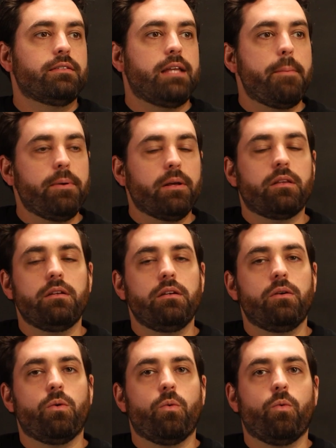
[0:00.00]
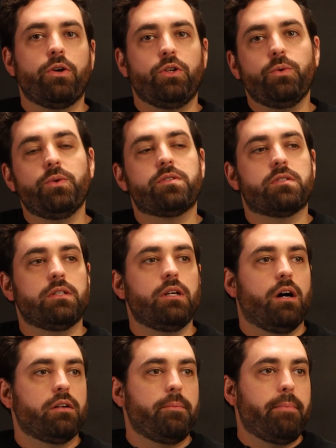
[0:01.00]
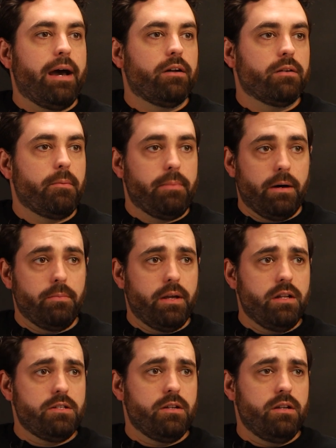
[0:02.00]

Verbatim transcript: typically what you would see on, a, on an about page